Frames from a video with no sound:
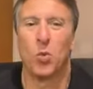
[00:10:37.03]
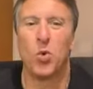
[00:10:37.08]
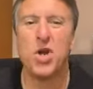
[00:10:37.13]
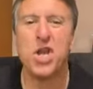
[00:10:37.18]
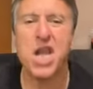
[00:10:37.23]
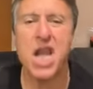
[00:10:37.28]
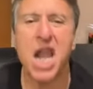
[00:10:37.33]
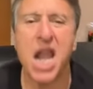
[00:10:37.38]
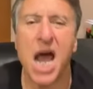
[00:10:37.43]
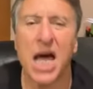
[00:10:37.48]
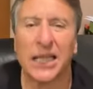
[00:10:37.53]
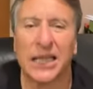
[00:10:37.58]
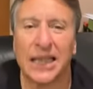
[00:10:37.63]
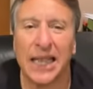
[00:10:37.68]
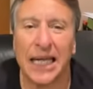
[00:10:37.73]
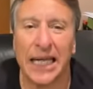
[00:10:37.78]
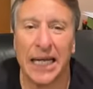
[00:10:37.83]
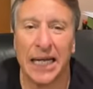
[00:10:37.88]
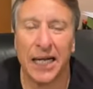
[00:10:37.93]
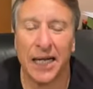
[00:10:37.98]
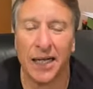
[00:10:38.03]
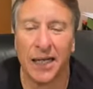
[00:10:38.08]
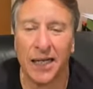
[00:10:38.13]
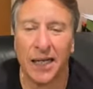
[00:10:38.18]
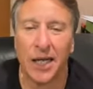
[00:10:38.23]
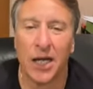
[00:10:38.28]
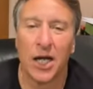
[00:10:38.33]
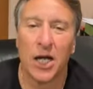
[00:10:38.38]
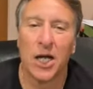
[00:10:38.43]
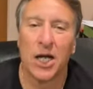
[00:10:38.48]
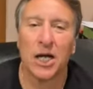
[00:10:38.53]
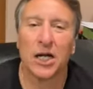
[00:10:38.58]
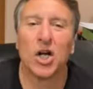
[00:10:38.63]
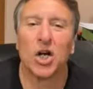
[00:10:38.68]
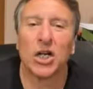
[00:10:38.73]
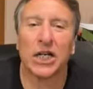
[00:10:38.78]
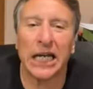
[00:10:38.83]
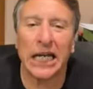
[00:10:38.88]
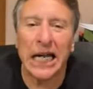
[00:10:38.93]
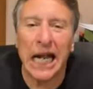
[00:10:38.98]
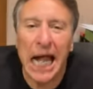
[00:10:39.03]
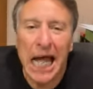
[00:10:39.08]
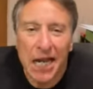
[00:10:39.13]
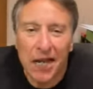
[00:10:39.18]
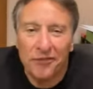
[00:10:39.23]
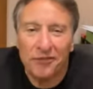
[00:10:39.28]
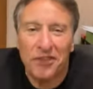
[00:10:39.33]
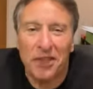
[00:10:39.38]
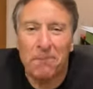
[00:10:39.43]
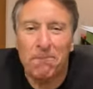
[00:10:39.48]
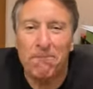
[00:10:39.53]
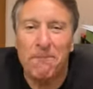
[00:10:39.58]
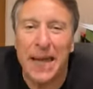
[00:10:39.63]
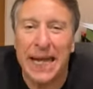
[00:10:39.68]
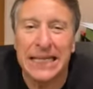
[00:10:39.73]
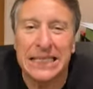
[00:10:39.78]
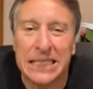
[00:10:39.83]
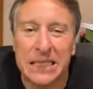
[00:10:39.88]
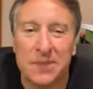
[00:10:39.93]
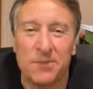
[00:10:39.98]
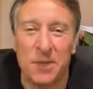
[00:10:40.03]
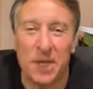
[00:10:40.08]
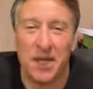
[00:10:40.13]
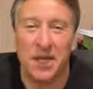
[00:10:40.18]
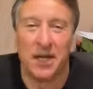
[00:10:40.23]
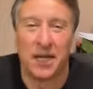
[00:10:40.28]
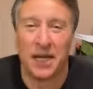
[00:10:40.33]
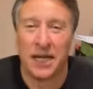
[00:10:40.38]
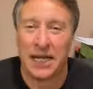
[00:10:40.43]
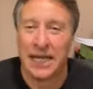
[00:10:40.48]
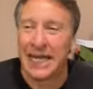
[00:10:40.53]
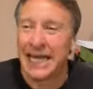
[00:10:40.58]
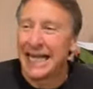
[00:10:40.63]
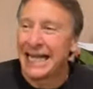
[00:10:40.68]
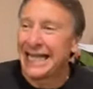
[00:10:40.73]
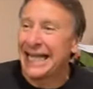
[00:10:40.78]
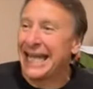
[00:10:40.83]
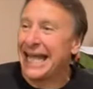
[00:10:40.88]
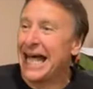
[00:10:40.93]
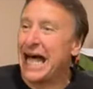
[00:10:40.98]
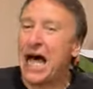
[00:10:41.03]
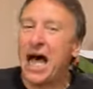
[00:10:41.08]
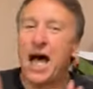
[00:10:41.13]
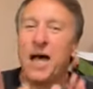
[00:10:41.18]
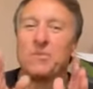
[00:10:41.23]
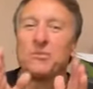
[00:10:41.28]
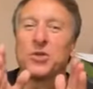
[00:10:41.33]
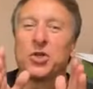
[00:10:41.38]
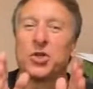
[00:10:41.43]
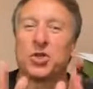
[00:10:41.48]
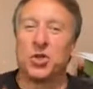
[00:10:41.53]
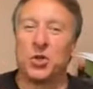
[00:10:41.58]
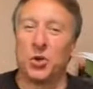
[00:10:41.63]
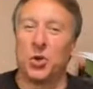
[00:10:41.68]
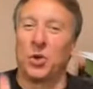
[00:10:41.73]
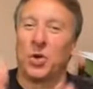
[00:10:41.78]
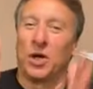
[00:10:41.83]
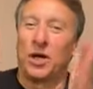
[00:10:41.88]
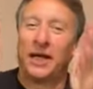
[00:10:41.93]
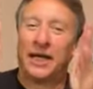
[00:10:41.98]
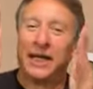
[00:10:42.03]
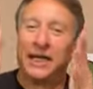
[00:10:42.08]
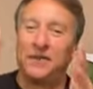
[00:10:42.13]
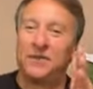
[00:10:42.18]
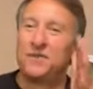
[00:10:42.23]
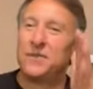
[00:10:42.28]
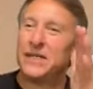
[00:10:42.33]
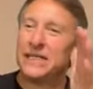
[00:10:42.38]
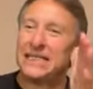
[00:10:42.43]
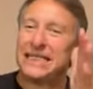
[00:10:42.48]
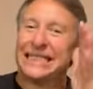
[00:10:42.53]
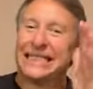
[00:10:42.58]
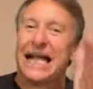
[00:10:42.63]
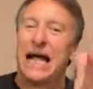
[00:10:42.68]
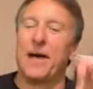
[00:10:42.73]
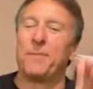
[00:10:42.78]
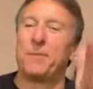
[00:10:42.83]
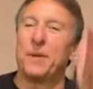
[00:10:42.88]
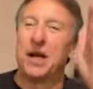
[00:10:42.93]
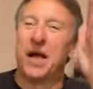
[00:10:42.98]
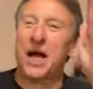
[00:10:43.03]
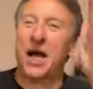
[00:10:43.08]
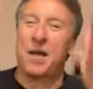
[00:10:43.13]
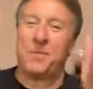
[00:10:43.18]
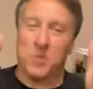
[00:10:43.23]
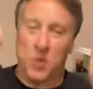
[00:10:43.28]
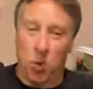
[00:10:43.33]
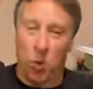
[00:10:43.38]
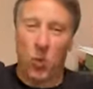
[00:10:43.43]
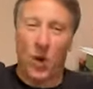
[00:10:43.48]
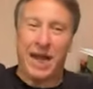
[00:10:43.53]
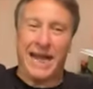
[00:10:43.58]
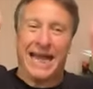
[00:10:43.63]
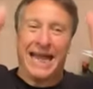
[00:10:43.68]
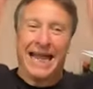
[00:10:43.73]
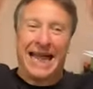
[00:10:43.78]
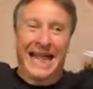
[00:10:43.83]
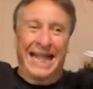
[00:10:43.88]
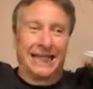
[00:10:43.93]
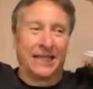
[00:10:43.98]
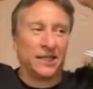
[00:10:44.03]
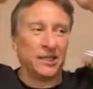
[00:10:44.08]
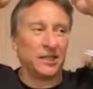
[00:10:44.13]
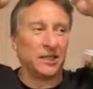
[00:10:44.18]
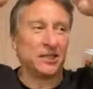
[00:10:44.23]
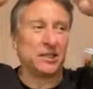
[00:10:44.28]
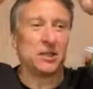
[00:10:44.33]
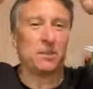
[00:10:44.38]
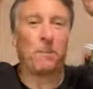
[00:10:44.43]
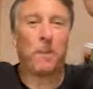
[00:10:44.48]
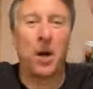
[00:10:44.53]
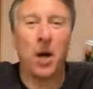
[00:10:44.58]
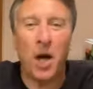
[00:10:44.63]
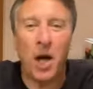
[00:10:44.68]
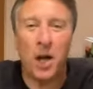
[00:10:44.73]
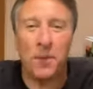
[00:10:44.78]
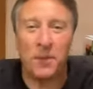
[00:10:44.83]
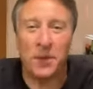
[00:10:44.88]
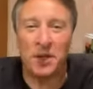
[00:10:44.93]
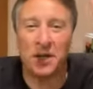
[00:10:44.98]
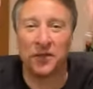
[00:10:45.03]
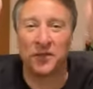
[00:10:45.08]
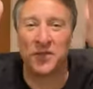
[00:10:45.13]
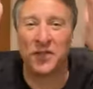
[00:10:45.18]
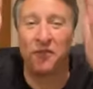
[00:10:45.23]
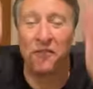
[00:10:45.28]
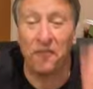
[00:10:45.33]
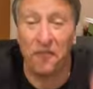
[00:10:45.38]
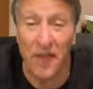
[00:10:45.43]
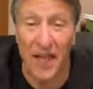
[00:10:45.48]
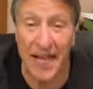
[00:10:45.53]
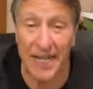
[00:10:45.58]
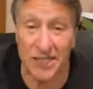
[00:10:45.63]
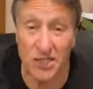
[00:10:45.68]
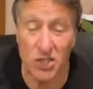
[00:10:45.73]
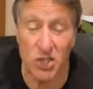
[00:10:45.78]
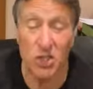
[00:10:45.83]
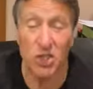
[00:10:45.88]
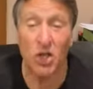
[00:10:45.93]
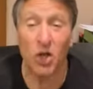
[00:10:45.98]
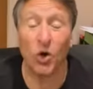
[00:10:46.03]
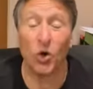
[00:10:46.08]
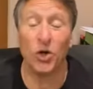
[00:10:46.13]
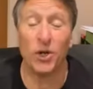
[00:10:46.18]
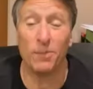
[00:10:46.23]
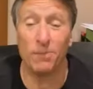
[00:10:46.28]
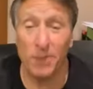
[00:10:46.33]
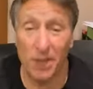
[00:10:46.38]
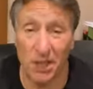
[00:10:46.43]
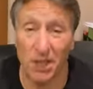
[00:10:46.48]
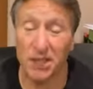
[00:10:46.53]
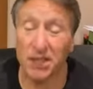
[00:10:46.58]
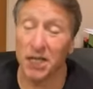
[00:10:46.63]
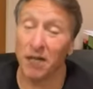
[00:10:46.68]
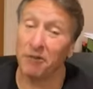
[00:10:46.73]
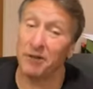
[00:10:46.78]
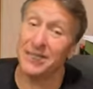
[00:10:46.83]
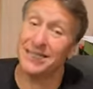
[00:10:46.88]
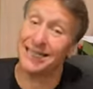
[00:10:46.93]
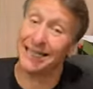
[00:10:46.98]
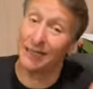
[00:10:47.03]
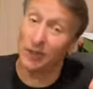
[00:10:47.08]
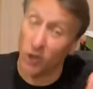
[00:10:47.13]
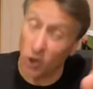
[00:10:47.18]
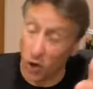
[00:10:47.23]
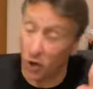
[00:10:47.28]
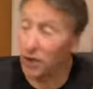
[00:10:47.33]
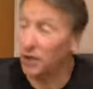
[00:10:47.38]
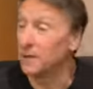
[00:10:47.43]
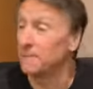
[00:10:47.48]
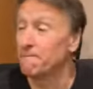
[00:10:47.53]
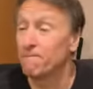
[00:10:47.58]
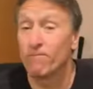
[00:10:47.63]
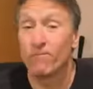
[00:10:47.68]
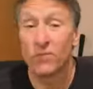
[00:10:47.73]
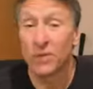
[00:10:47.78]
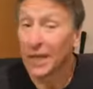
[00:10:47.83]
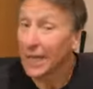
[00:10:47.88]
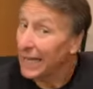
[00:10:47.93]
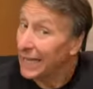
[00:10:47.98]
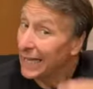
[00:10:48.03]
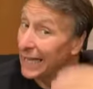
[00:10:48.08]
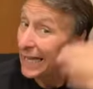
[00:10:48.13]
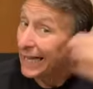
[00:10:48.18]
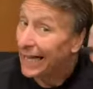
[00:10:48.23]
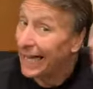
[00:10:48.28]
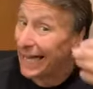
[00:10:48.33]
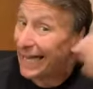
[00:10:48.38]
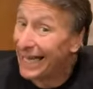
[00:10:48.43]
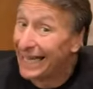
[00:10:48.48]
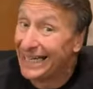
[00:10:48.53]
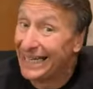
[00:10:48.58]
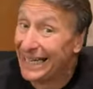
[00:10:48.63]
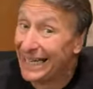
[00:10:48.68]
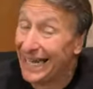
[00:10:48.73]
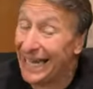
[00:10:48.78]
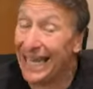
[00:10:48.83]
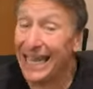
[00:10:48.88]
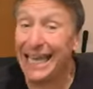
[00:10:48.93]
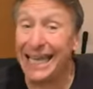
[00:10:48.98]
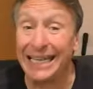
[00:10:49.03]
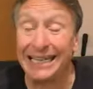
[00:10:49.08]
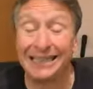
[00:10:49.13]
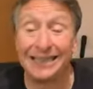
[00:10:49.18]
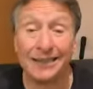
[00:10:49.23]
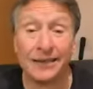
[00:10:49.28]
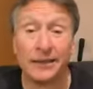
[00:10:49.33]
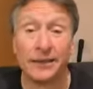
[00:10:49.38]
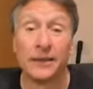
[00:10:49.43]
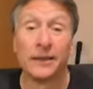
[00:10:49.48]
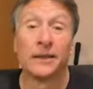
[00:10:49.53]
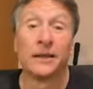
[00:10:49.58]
With nothing. Cooking out of the basement. I'm sure if Mrs. Oppenheimer went to the Department of Defense or the military and said, look, I need a hand.